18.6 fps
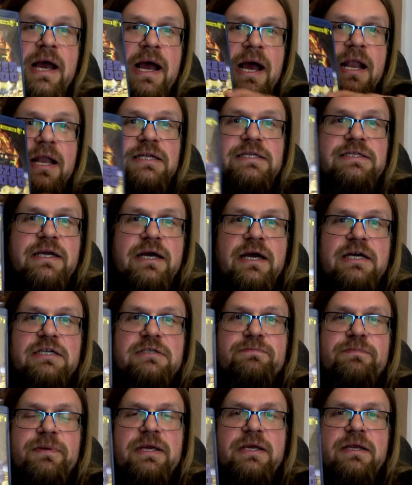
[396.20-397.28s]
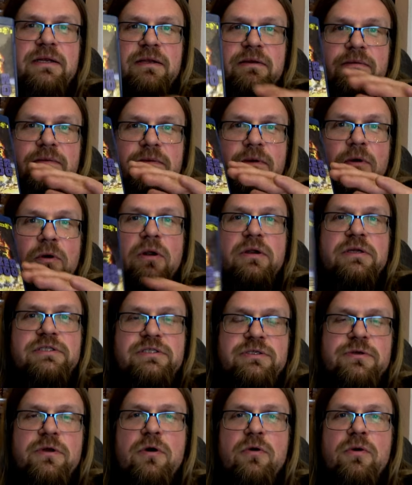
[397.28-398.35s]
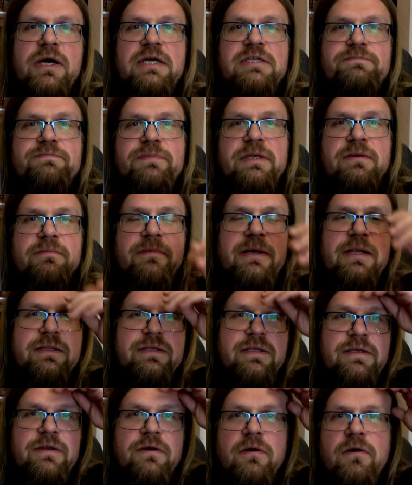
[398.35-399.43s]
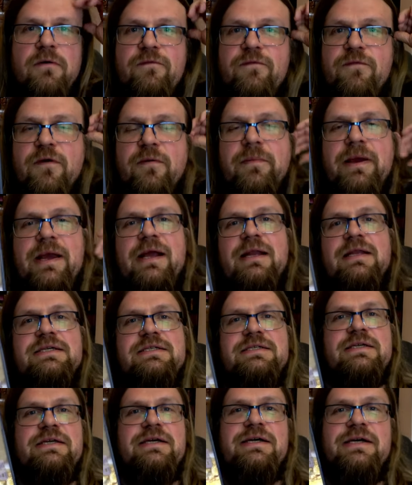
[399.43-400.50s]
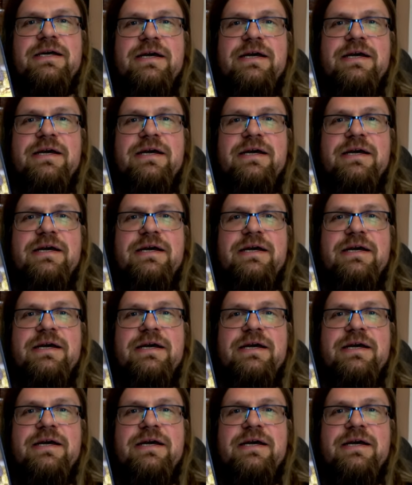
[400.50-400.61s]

Alaska has been... All snow has been melted off from Alaska,